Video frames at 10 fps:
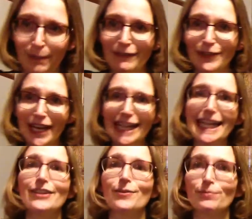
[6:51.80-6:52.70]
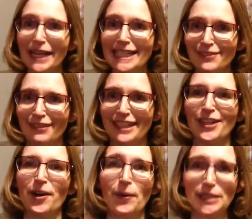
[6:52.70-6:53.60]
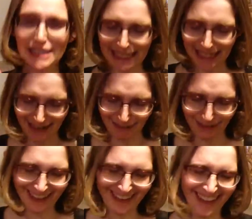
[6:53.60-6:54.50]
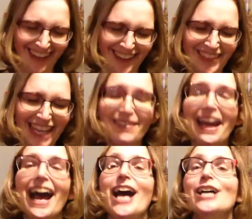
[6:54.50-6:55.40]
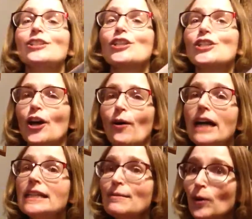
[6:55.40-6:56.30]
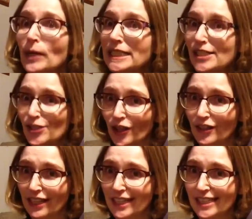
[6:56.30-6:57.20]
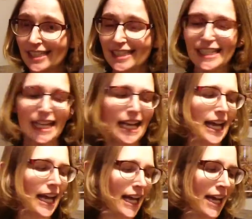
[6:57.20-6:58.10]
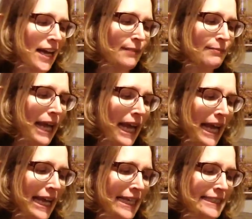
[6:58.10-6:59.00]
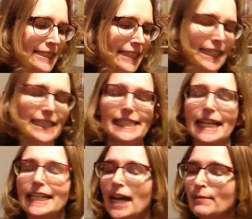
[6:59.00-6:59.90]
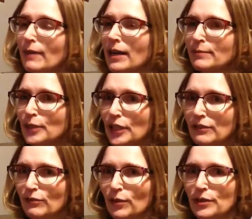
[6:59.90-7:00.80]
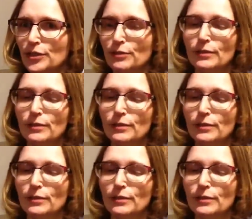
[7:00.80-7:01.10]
about that in the rant video to come. Anyway, so I am going to start this. And like I said, I'm looking forward to